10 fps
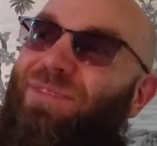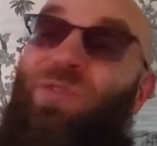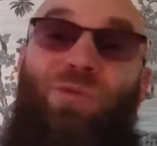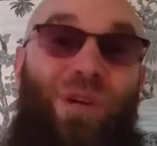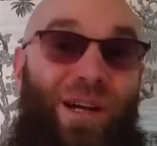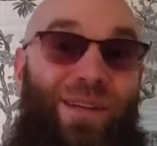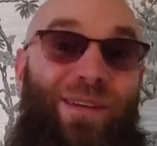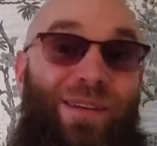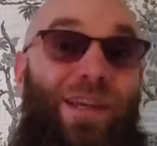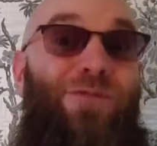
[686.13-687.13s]
well,
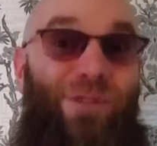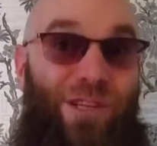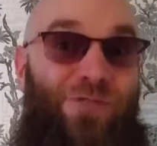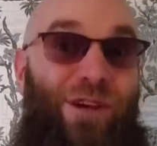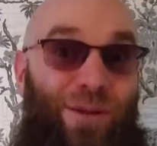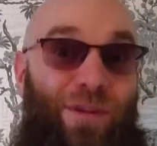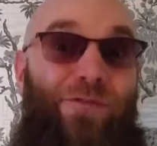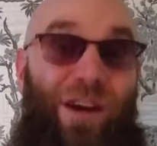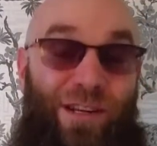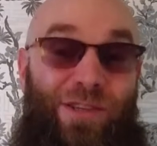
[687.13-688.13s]
it was incredibly
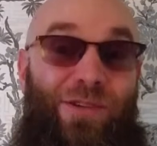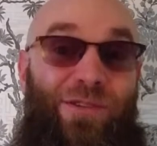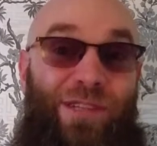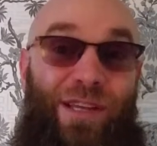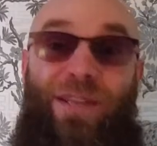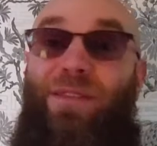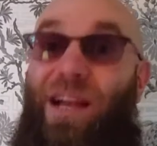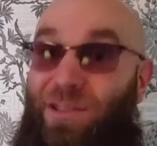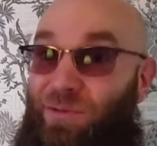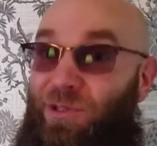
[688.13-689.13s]
funny. So you could say that
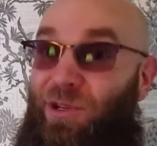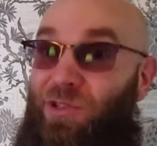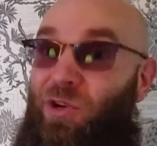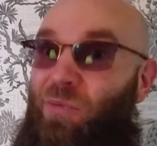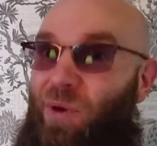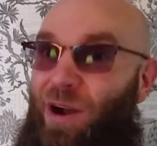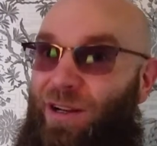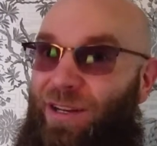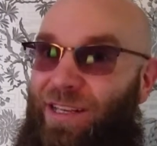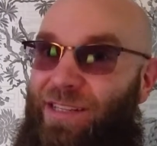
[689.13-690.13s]
that was also
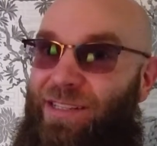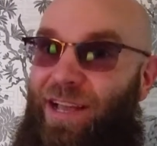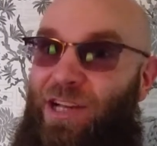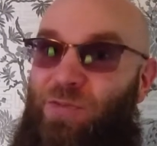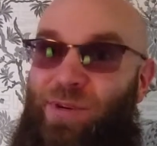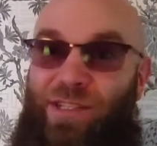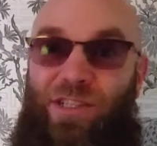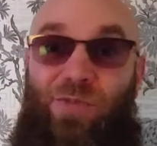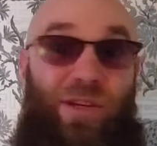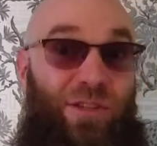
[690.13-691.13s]
partly stage
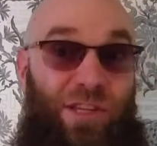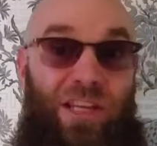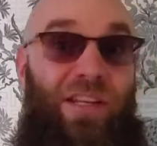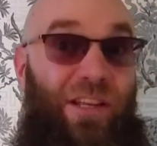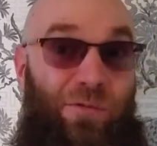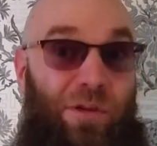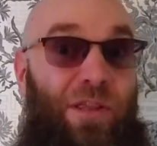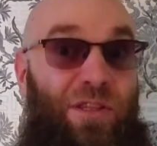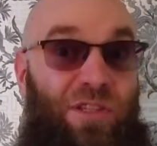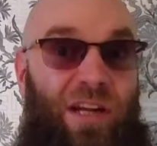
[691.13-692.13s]
presence, because he did with
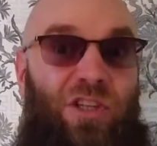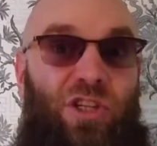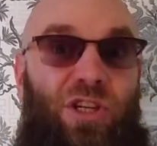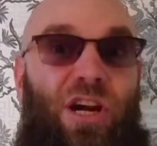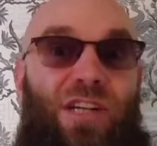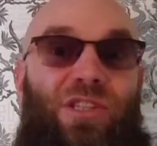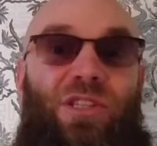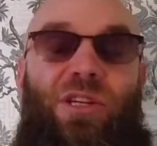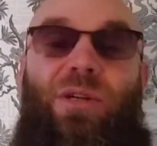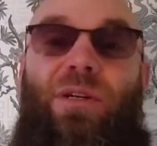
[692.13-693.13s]
such
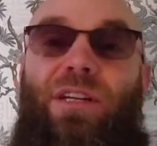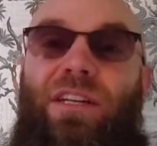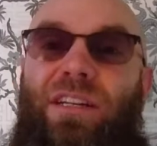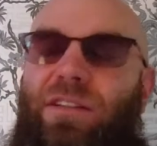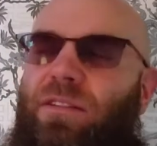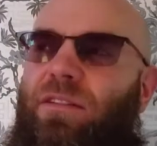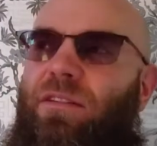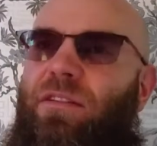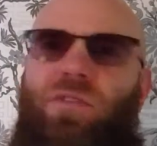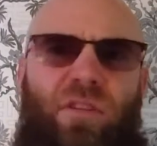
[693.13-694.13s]
gusto.
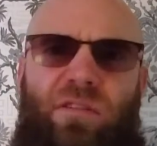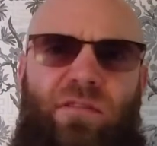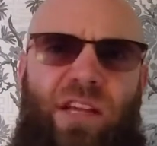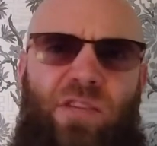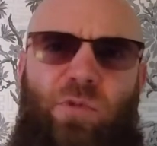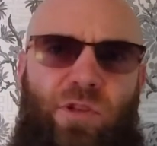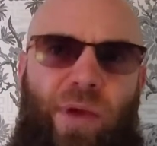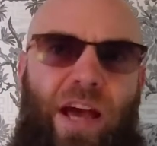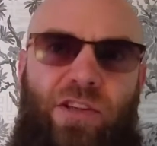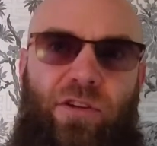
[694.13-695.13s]
So that was a
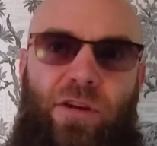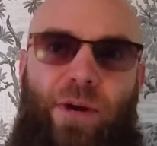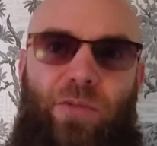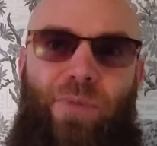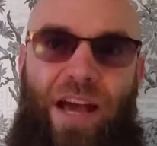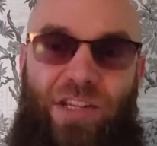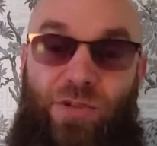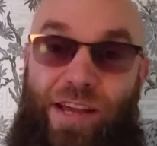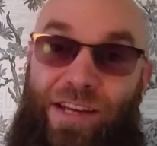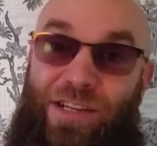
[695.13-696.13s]
bad story about bad
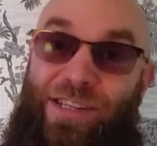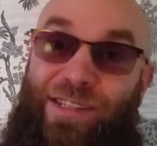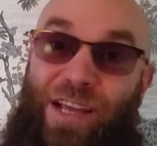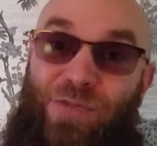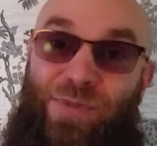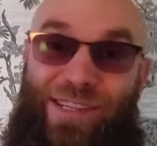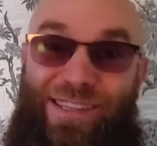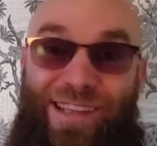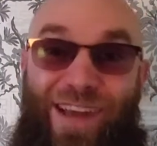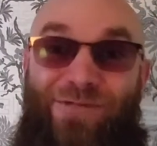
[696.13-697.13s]
stage
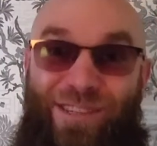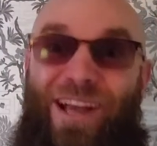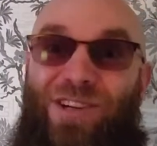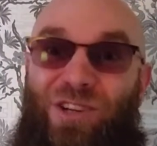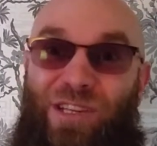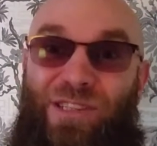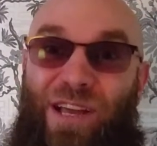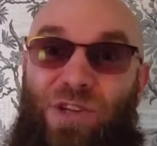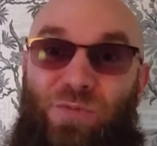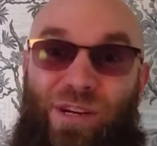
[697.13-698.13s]
presence. That was actually
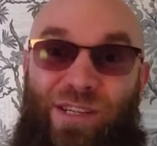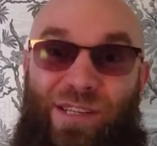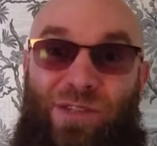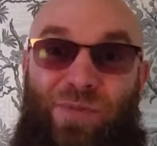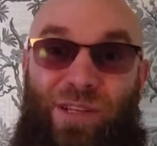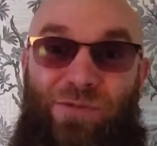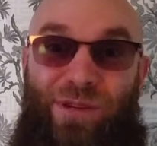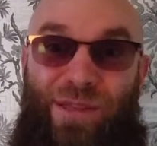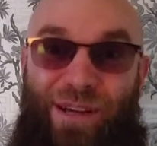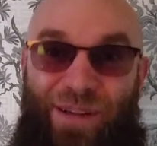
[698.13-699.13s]
stage presence, but
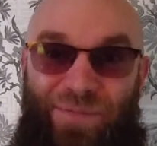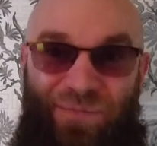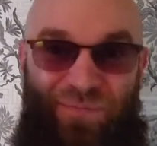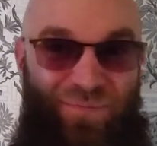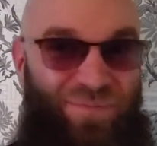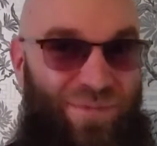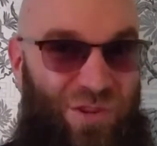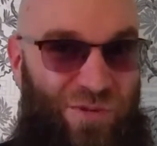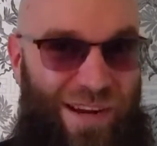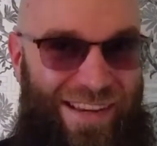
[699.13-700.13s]
with a
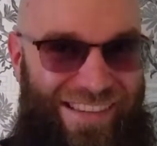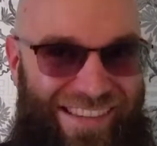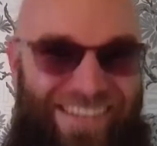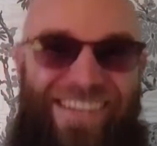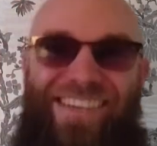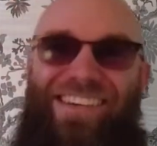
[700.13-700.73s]
twist.